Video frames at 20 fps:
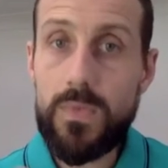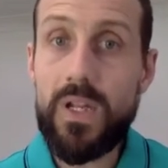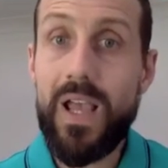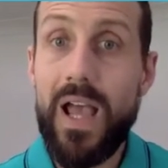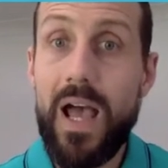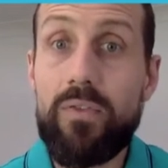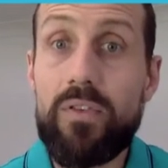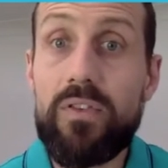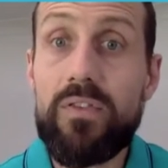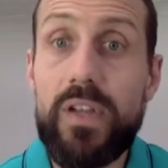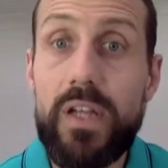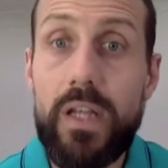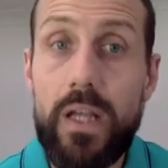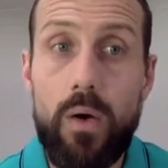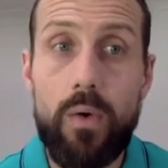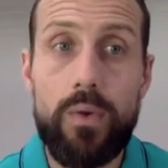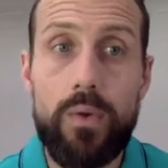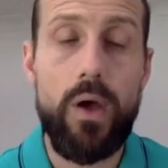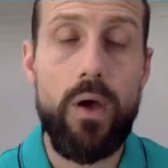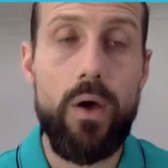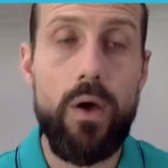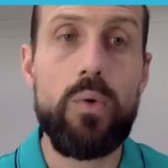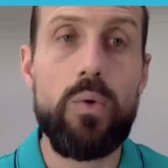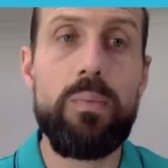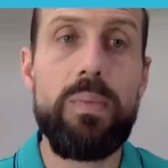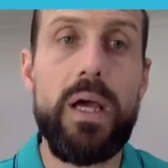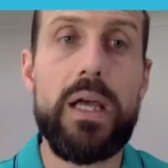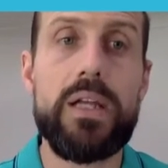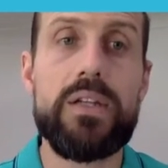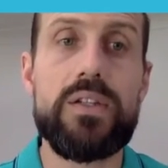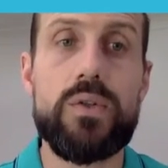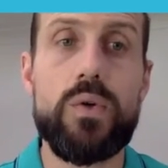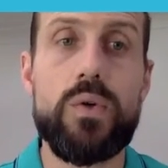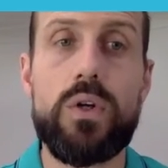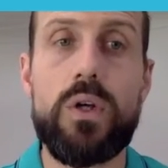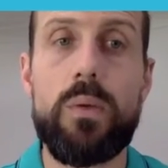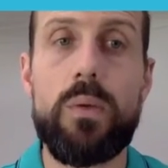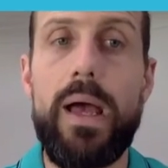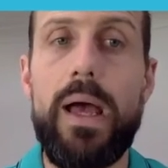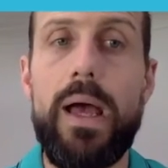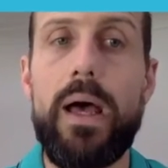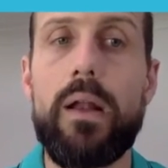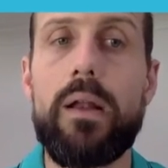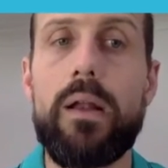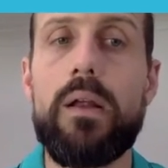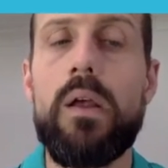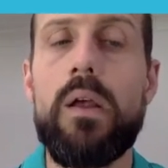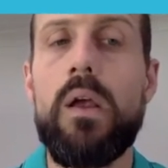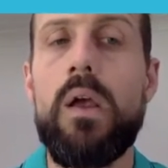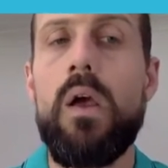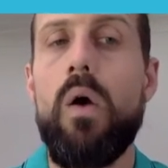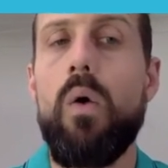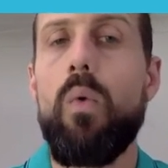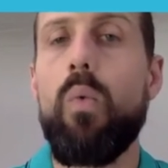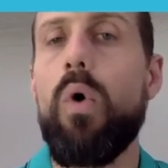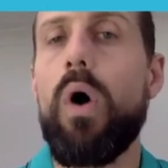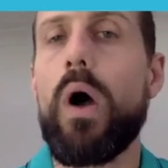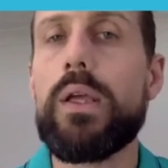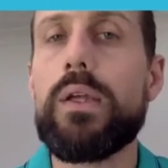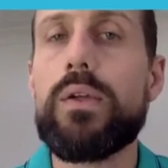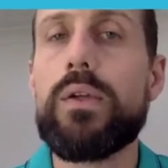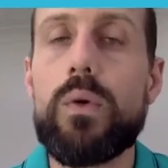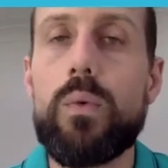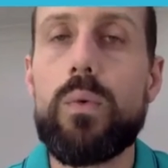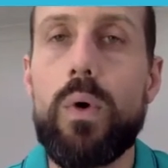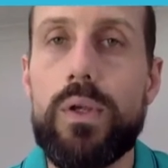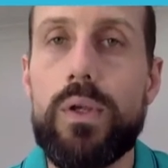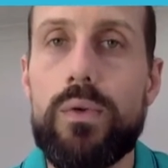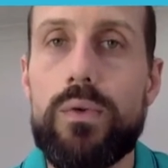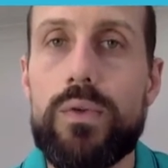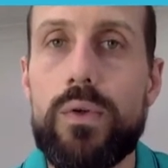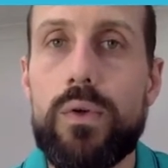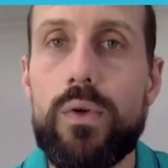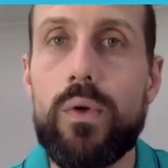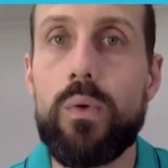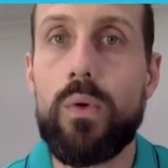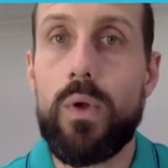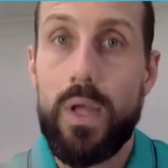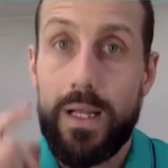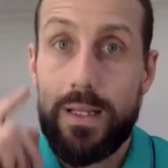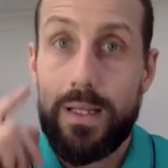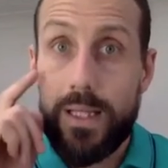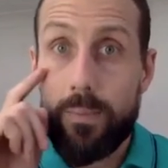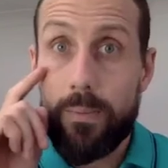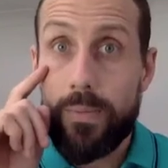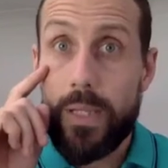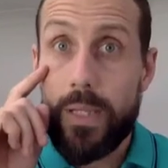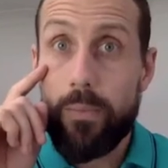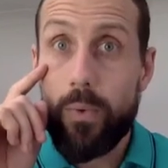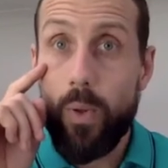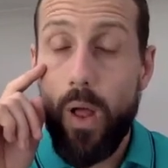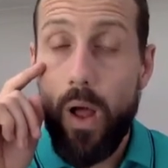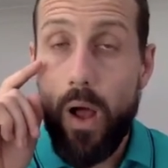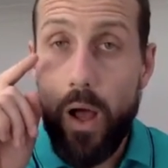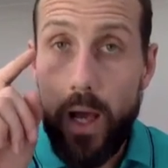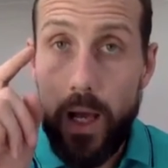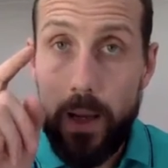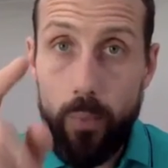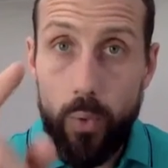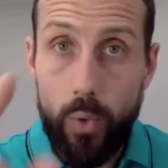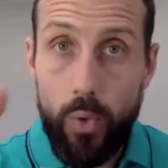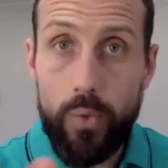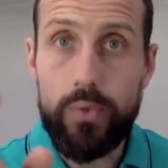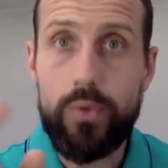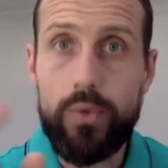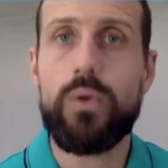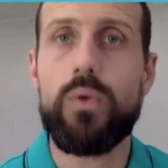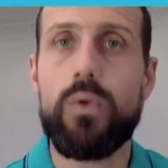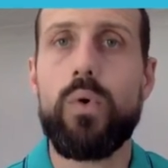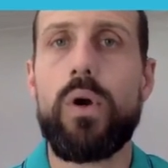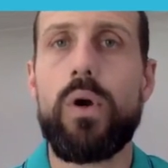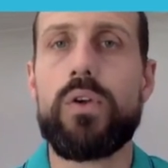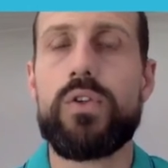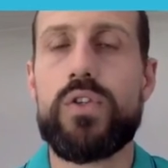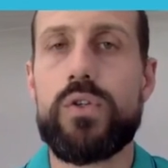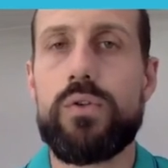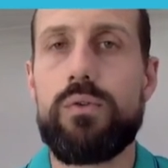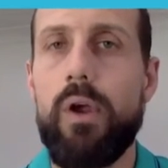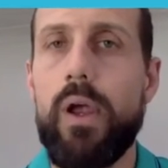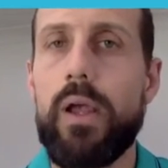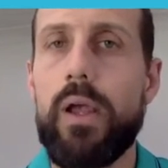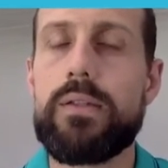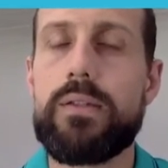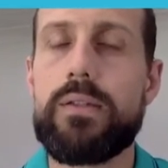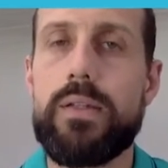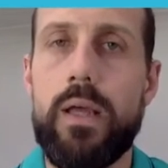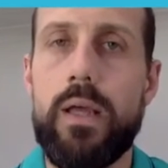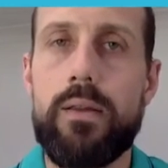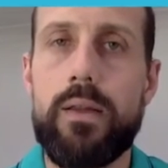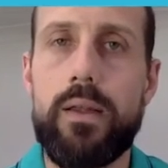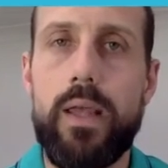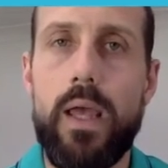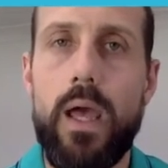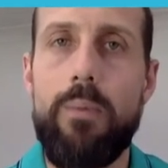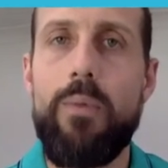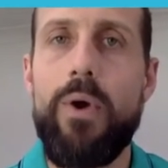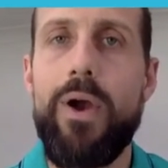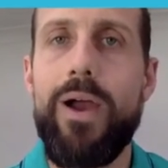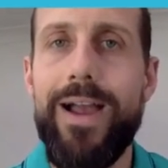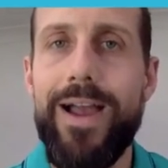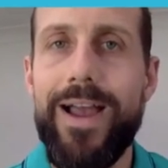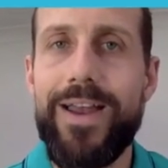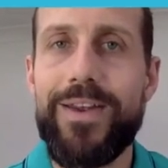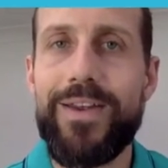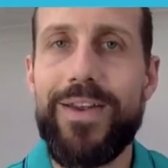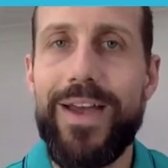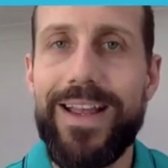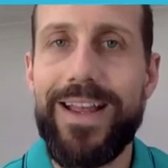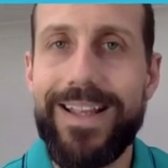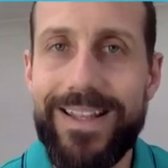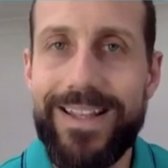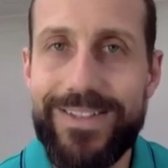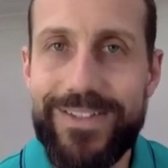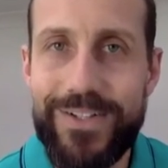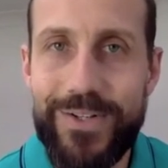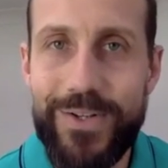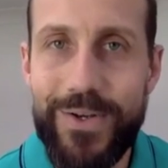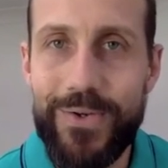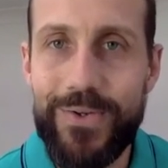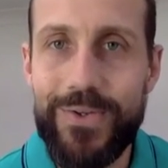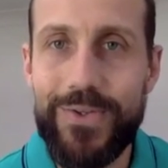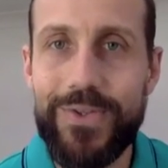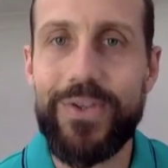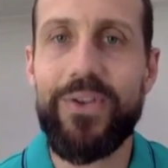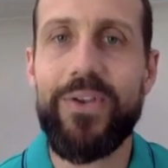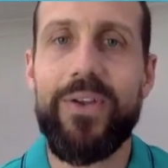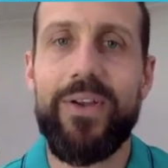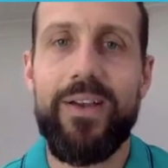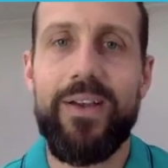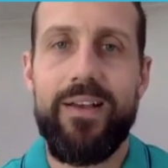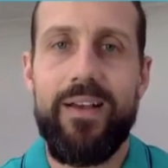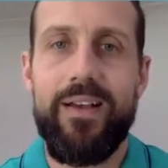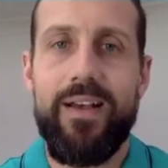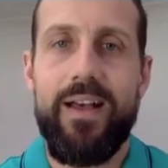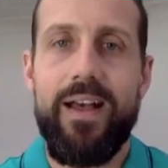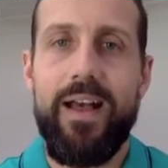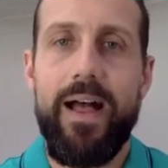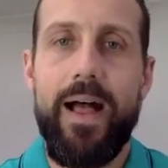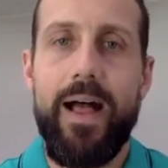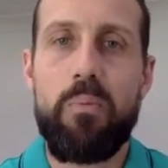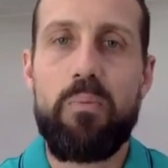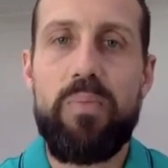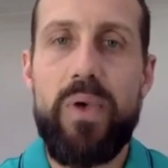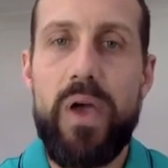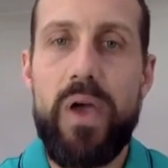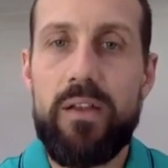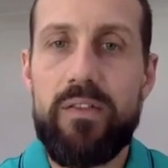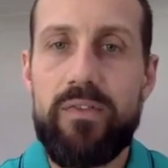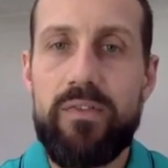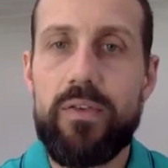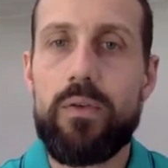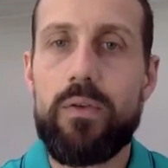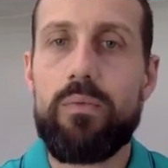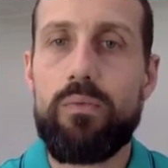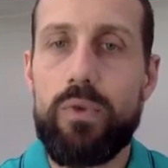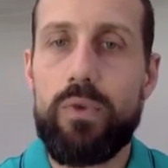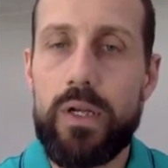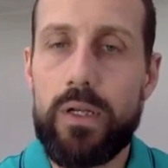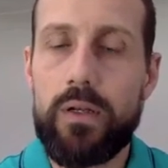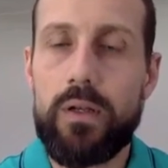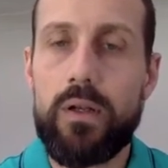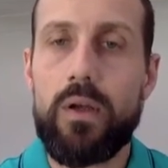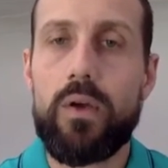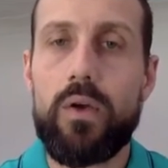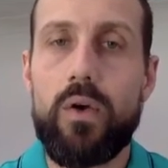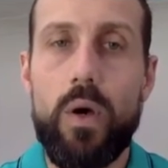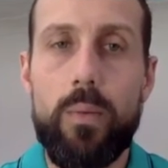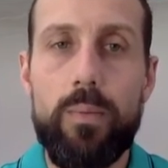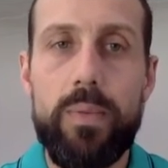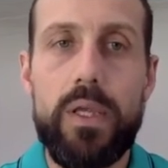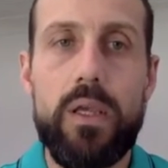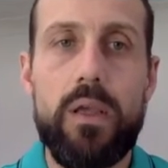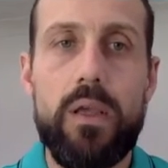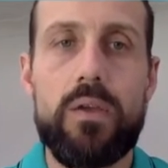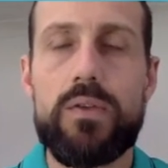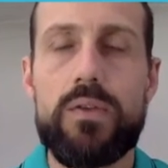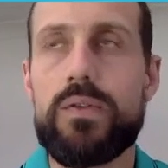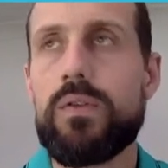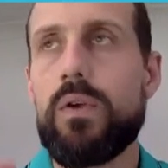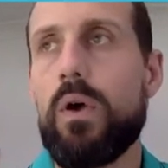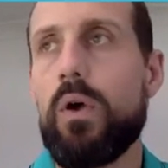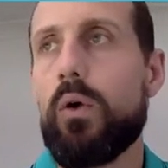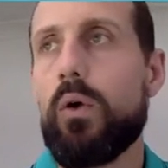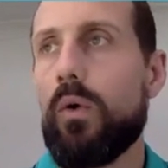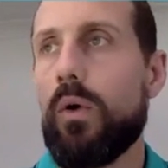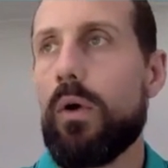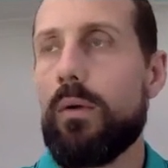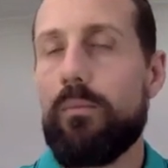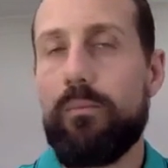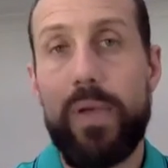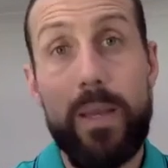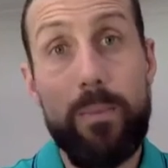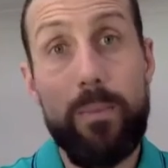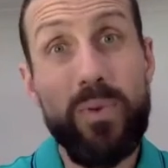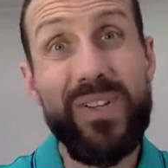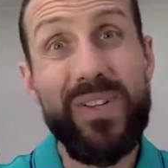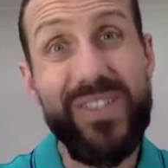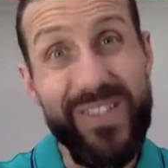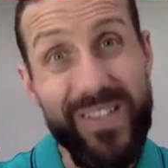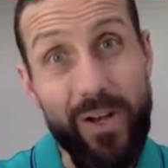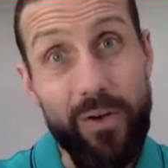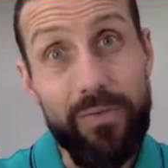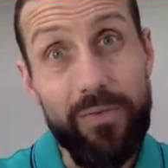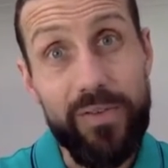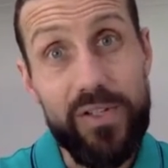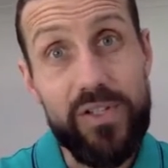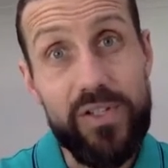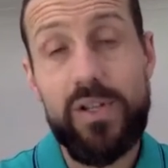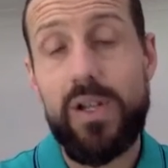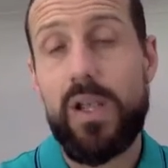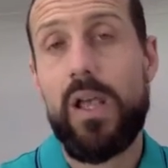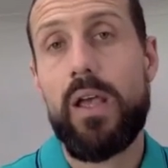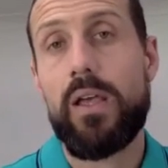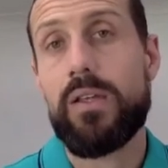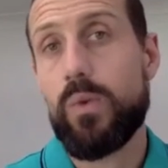Have a video on the homepage, talk about why you do what you do. Let people eyeball you, look straight down the camera and get to know you. Benefit-ridden copy. So people are selfish.